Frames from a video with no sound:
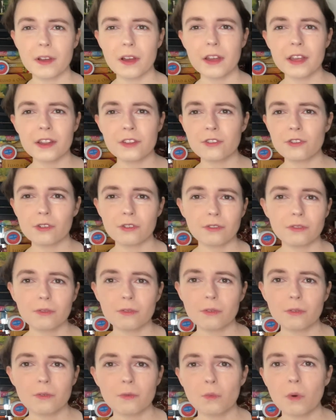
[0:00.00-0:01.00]
in your
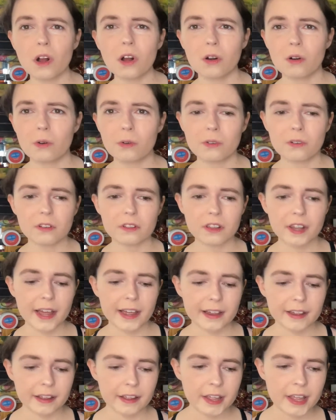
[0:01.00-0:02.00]
world.
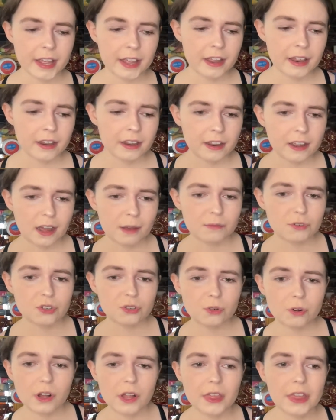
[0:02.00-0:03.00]
Like, I'm
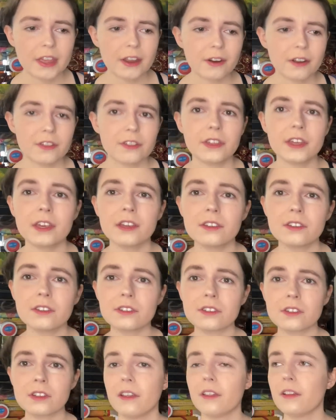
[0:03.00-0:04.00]
sure there are
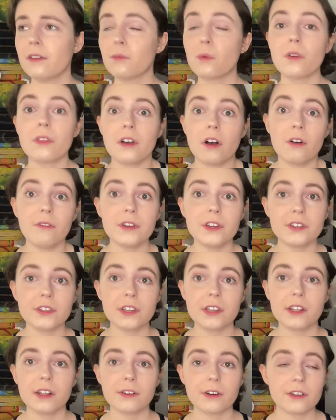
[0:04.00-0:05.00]
things, well, that
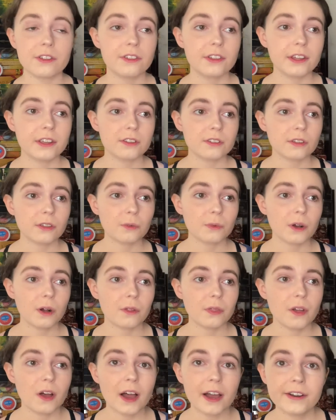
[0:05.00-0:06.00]
obviously there are things in the
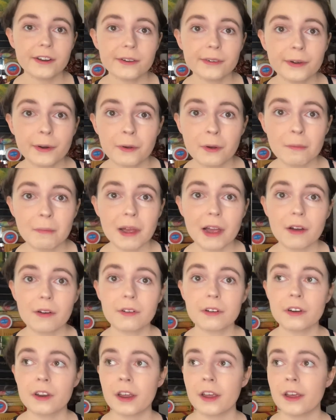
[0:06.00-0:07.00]
world that I don't know
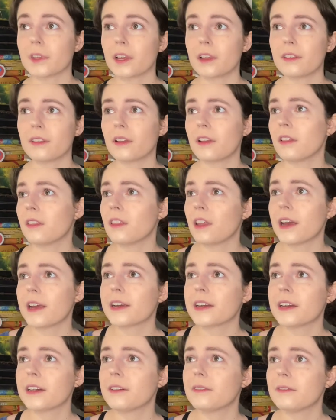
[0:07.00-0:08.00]
about,
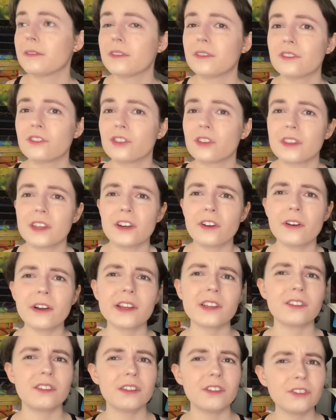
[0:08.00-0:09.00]
like, so they don't
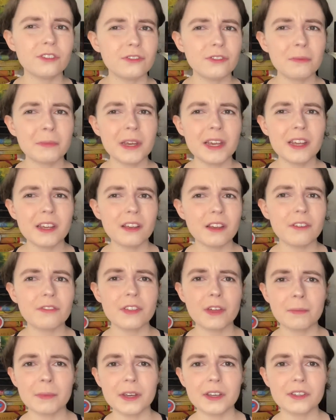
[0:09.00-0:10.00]
exist for me, if
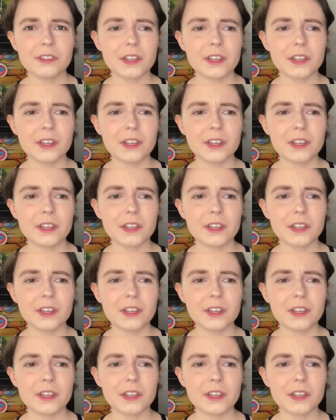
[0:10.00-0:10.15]
that makes